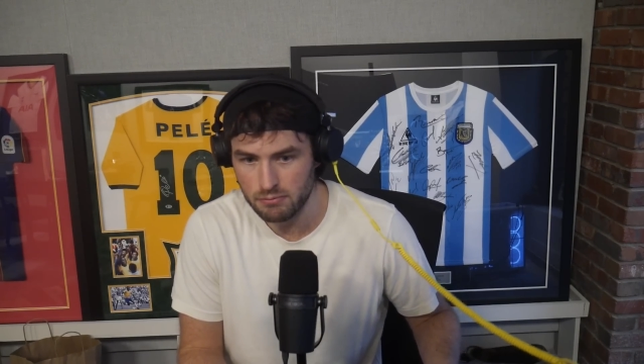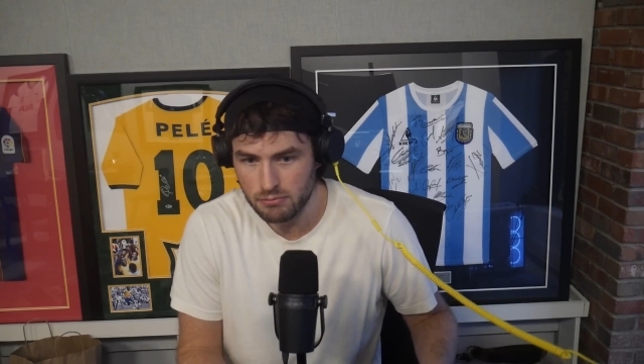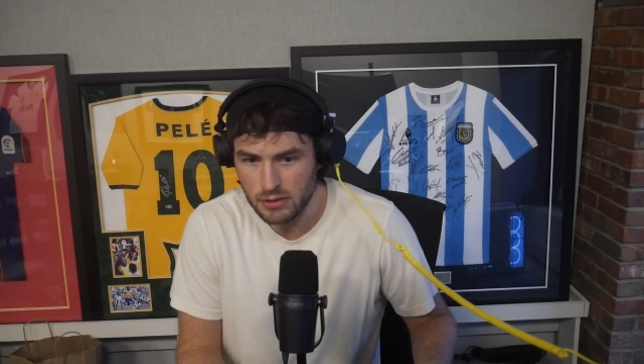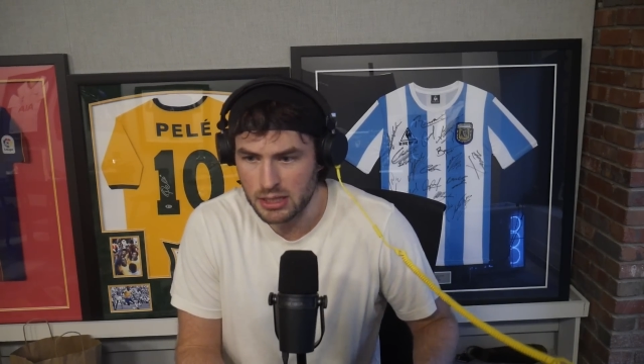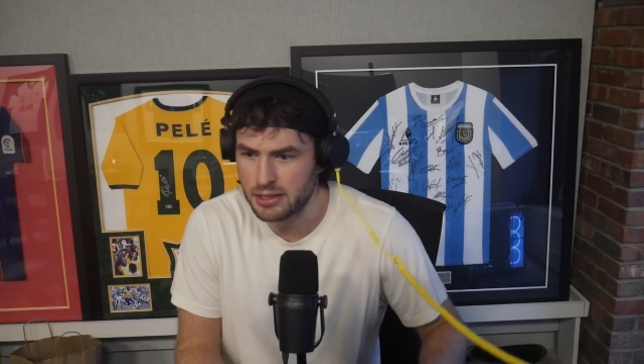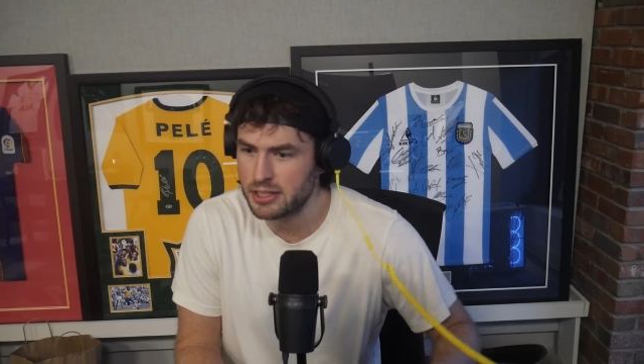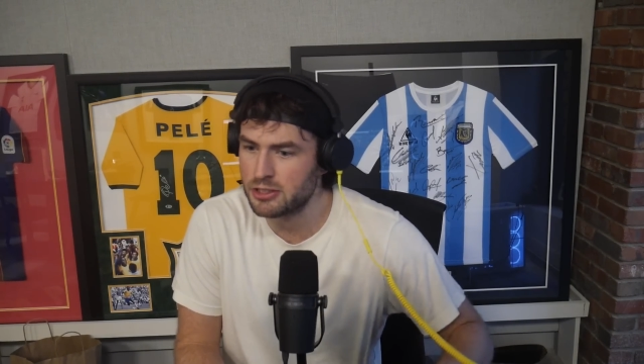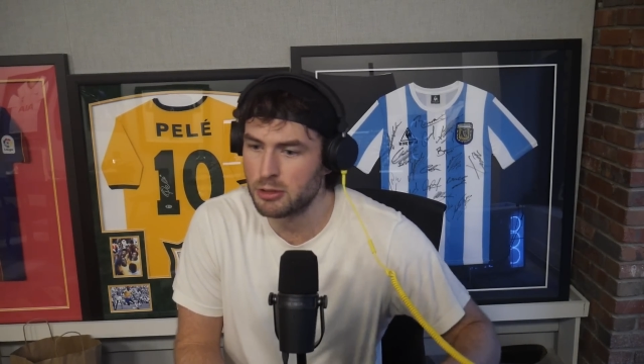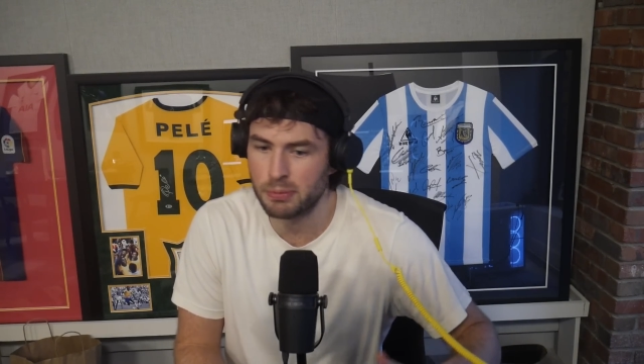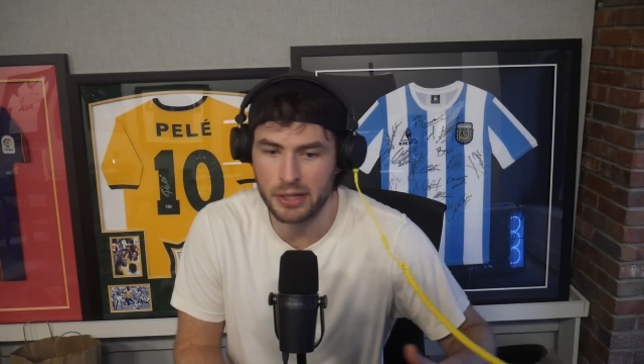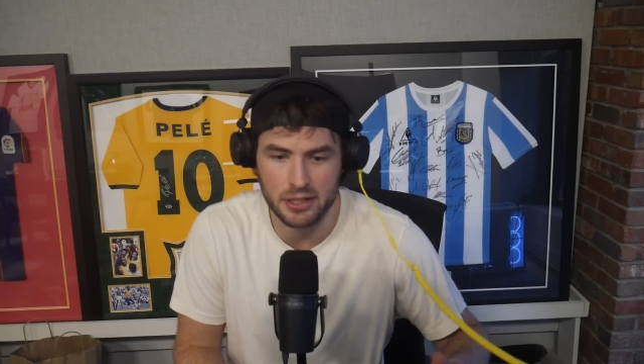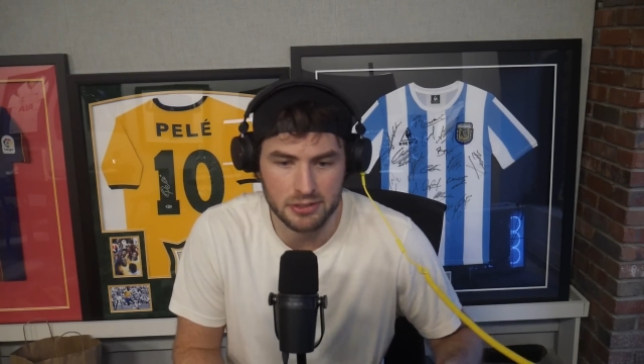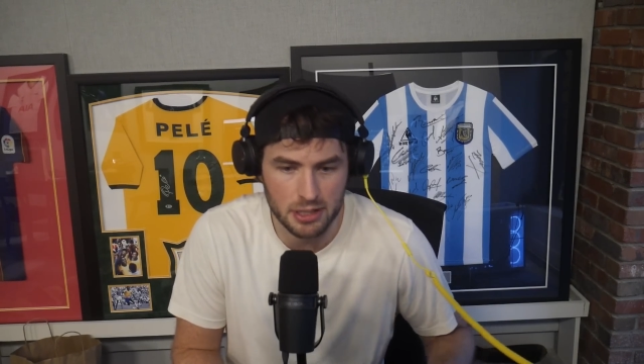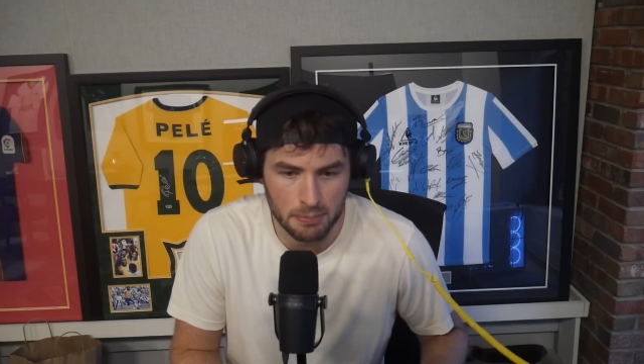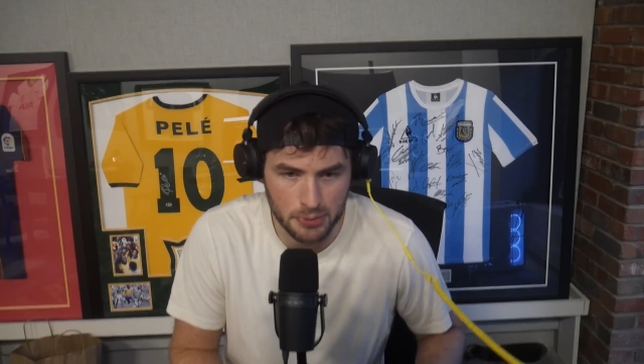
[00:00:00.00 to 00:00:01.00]
These are
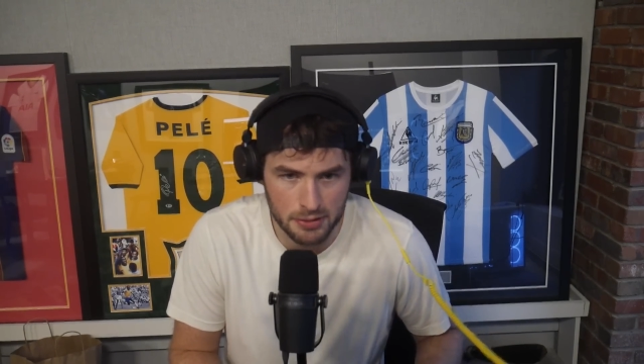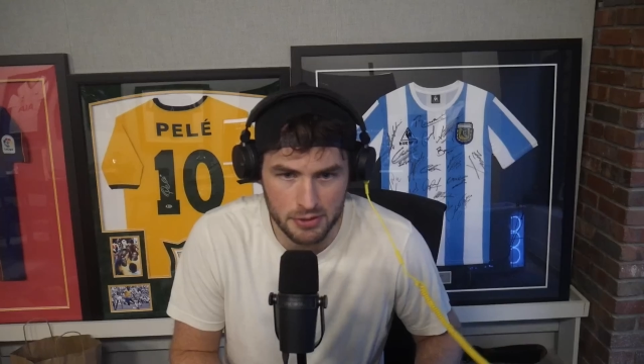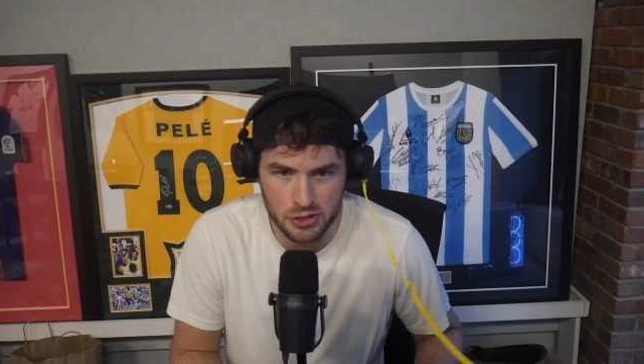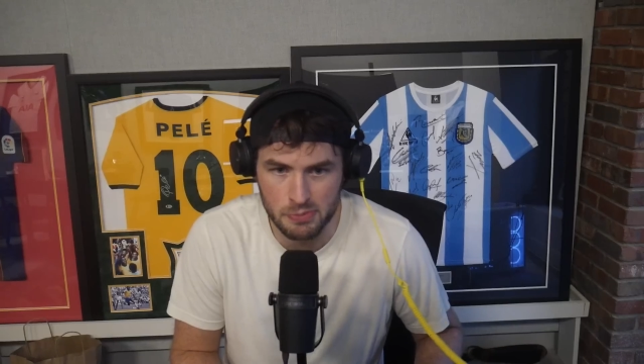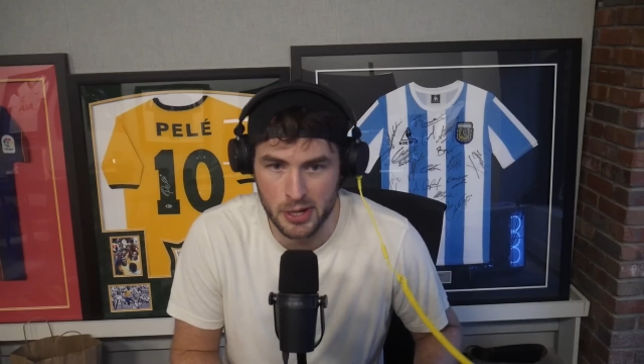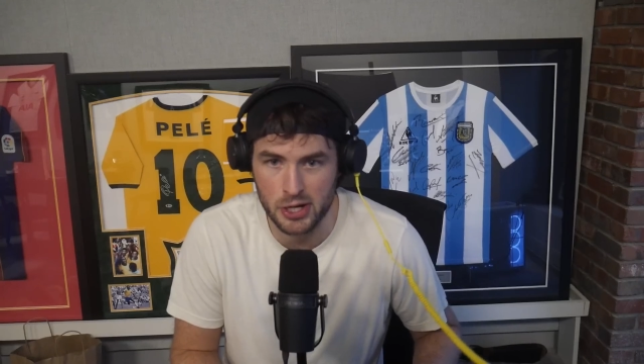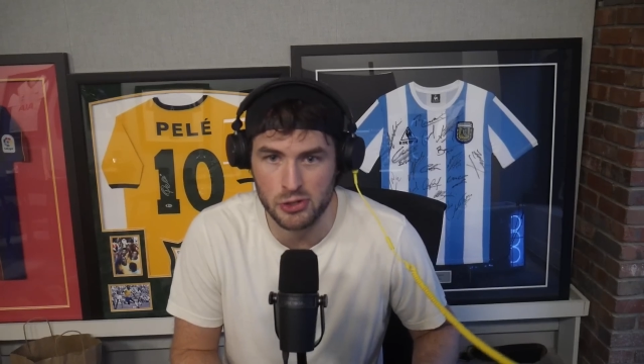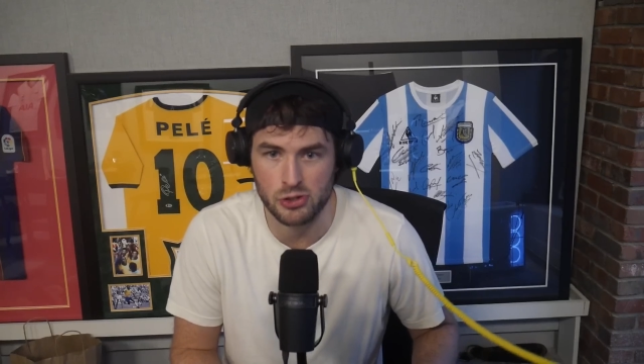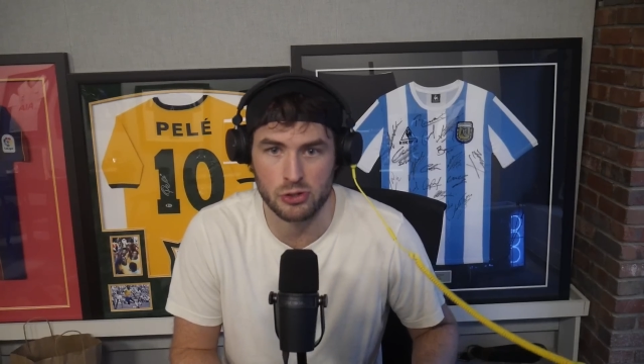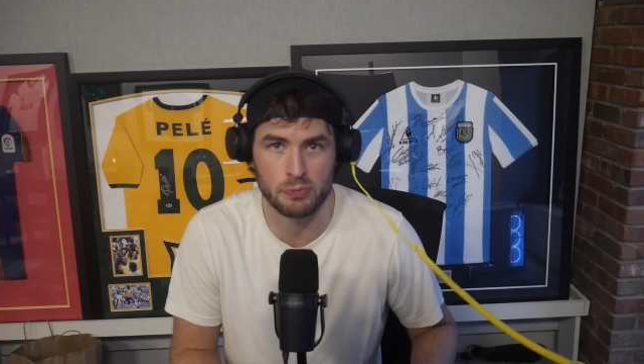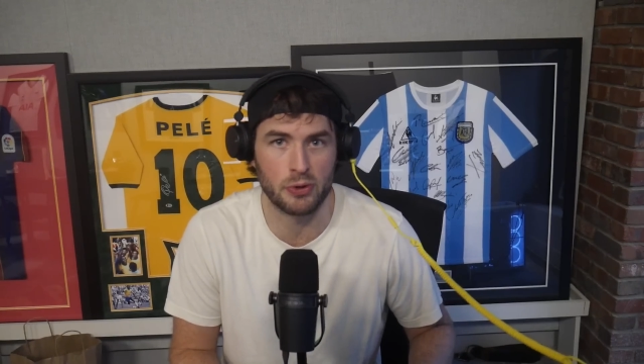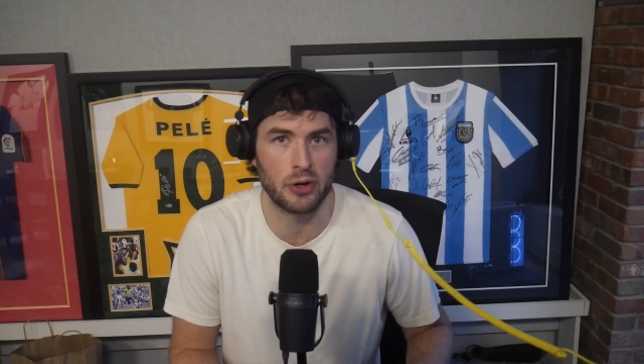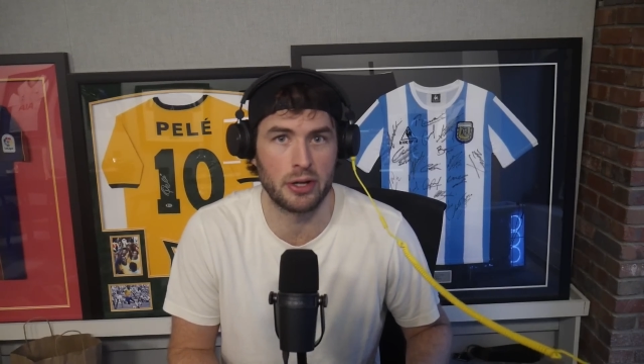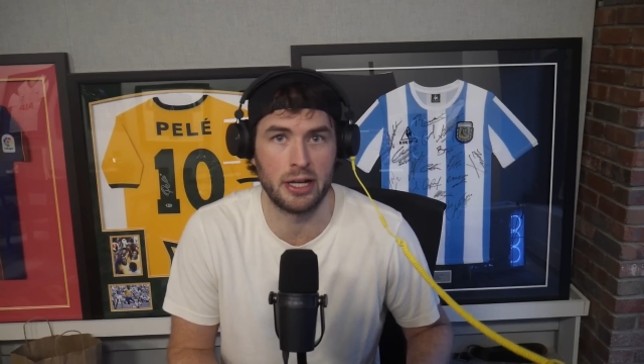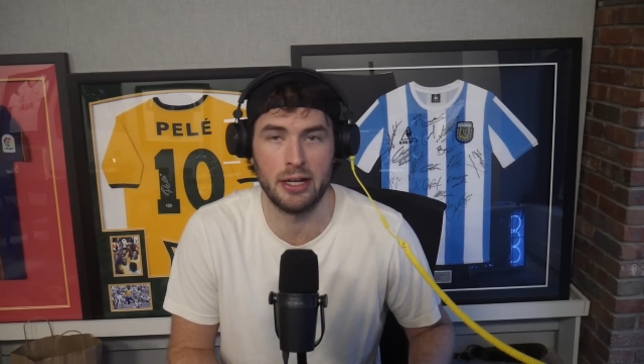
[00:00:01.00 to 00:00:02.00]
players that previous managers
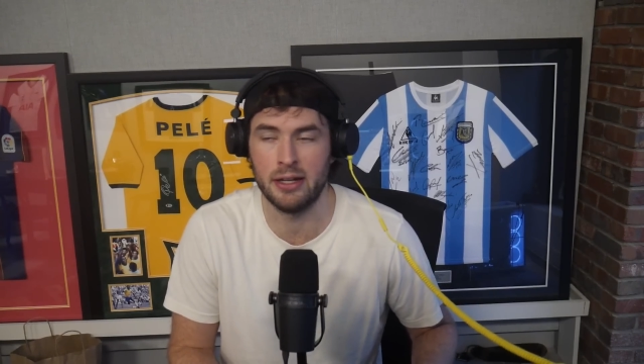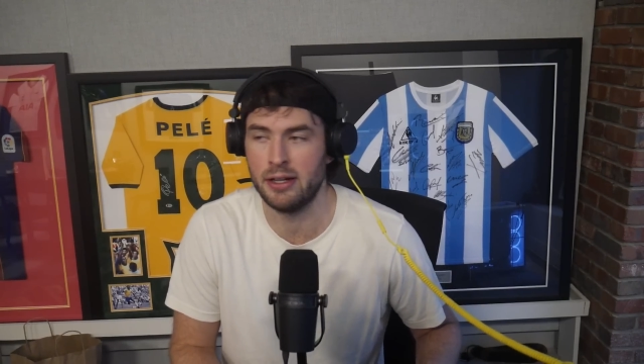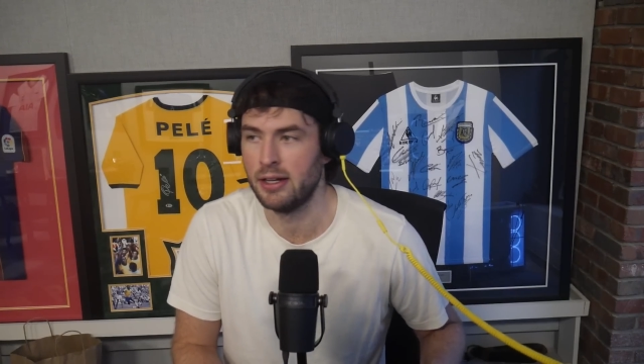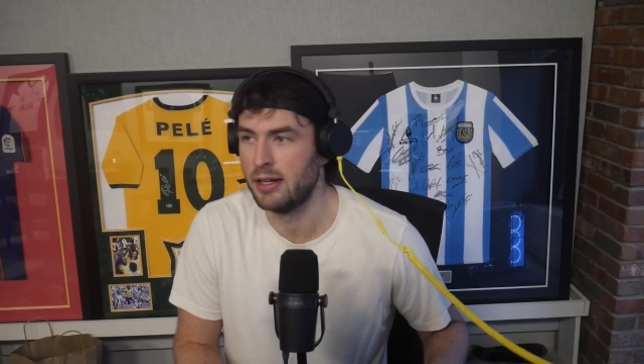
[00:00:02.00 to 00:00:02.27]
brought in,